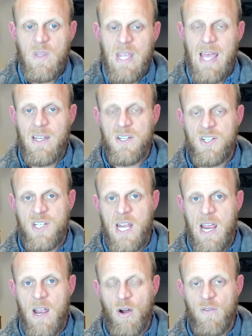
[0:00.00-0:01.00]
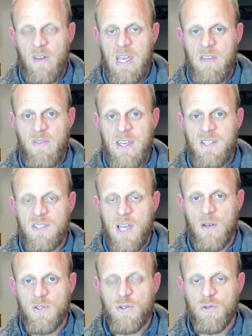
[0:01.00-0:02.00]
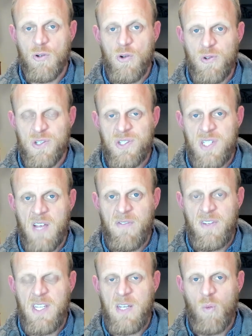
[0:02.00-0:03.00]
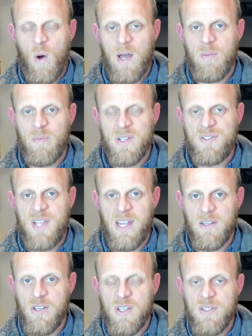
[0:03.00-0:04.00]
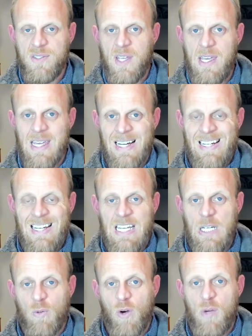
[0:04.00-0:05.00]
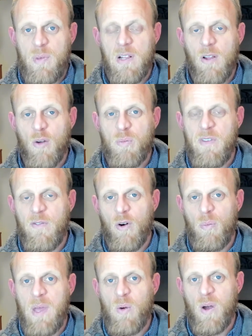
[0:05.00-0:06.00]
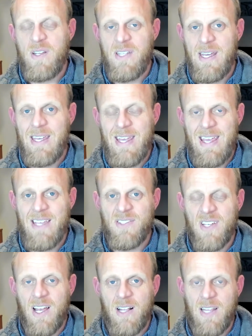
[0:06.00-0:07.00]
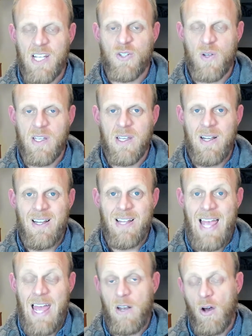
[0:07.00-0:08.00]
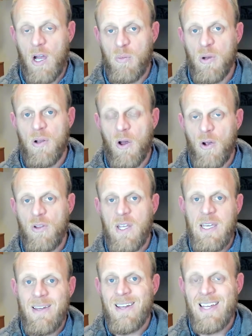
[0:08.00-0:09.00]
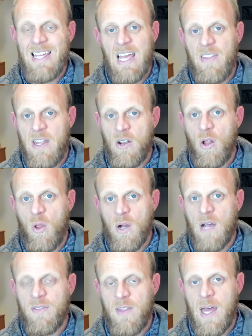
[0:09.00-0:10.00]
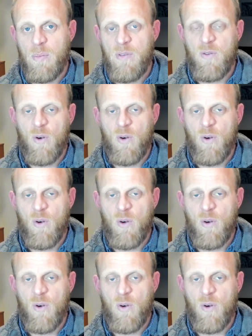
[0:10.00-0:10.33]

and its share of EV sales grew to 71%. You can see it won't be long before BYD is electric and hybrid only, and then not long after that before